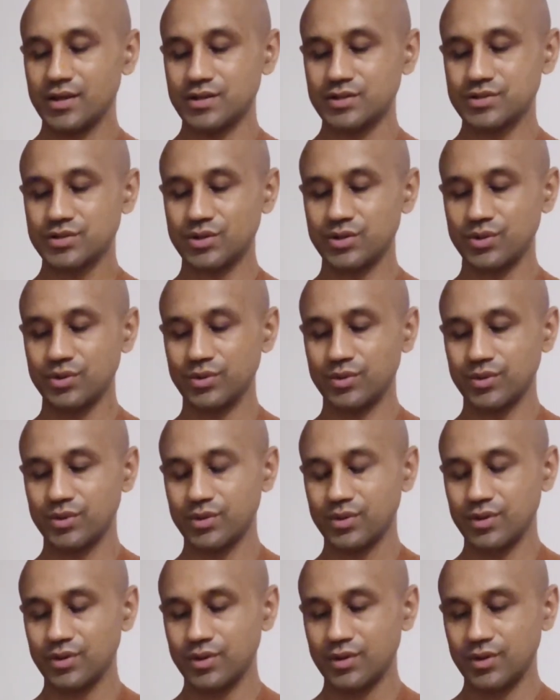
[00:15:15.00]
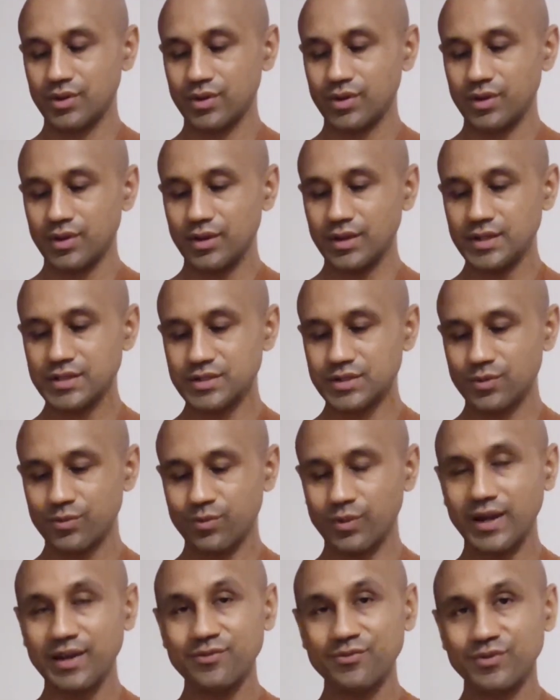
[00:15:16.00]
So this
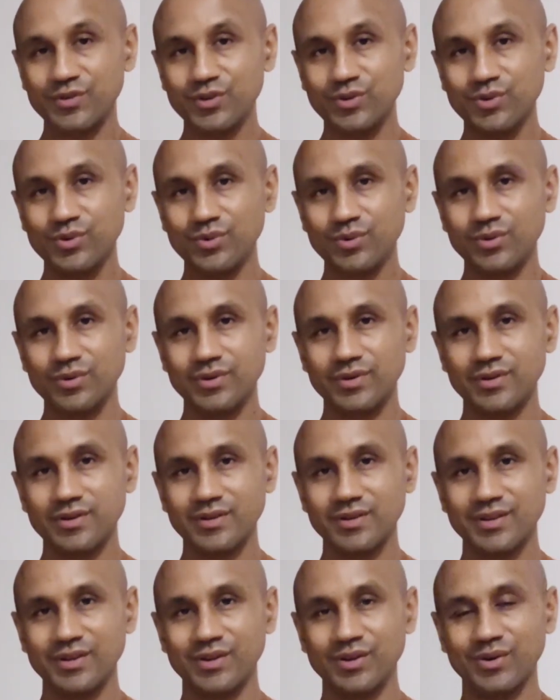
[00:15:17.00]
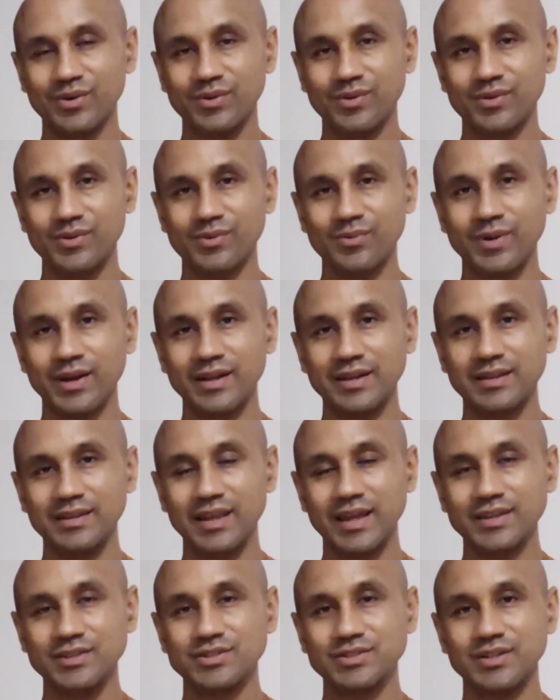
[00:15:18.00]
right view, right
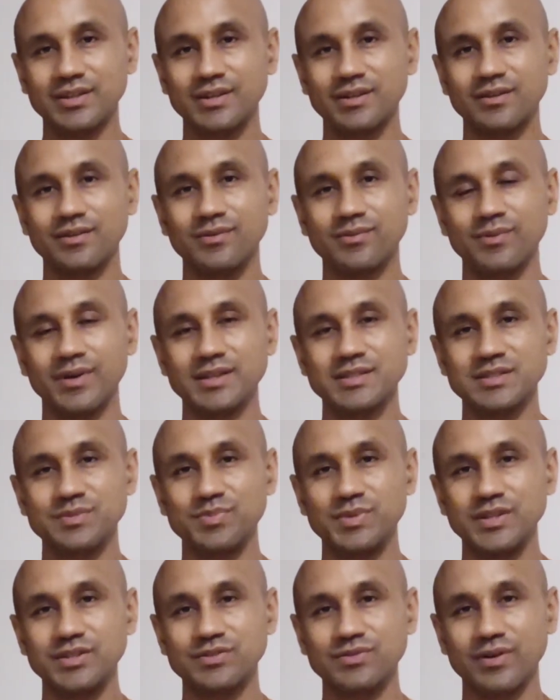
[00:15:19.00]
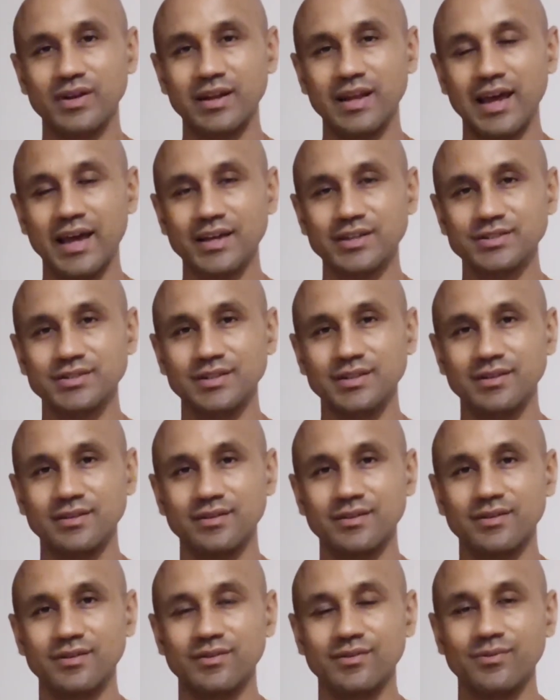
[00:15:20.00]
intention, right speech, right
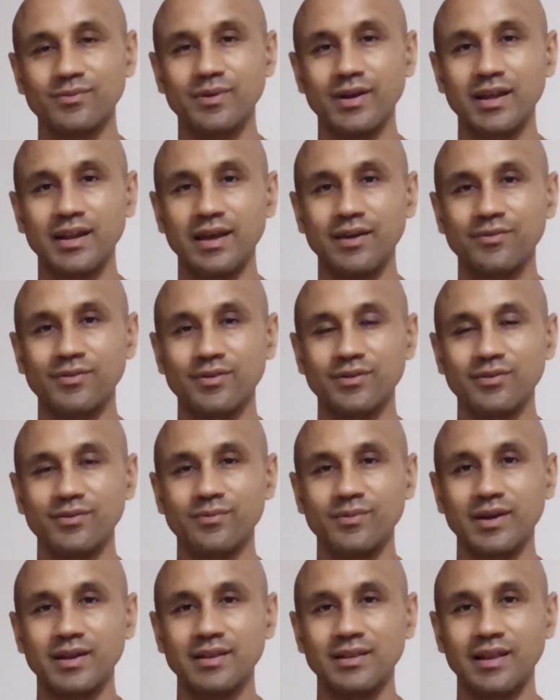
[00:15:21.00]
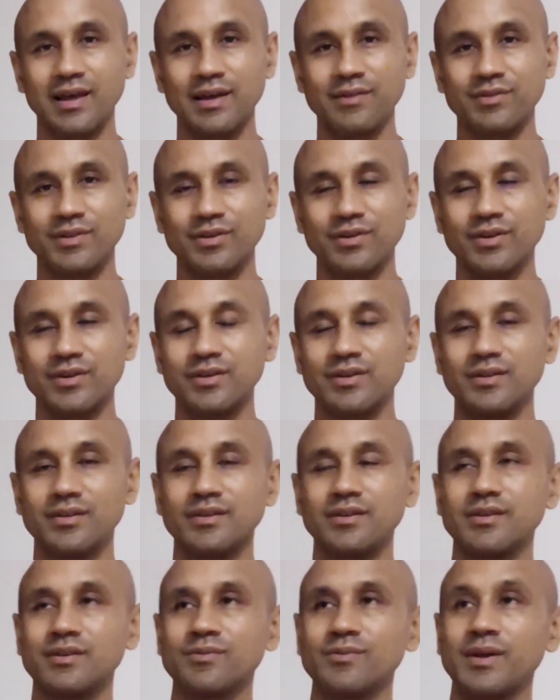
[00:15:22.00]
action, right effort, right livelihood,
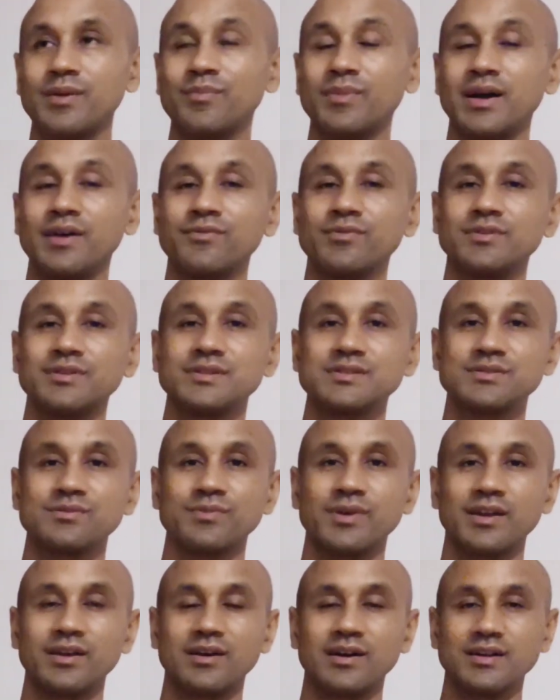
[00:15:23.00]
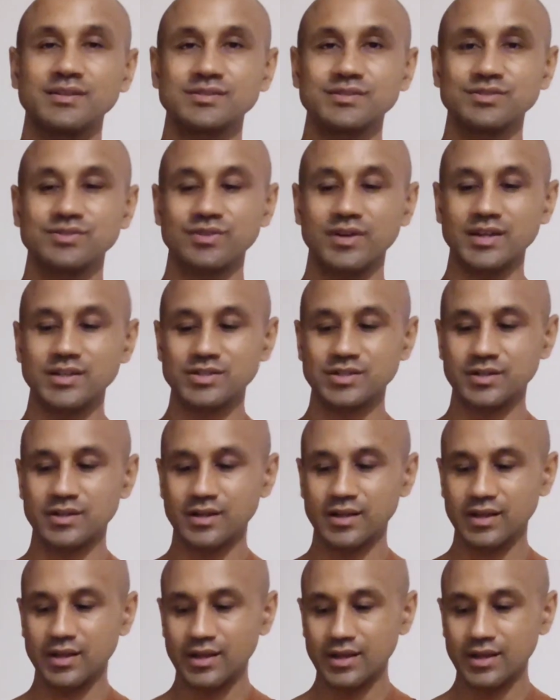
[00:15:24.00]
right mindfulness, and right concentration,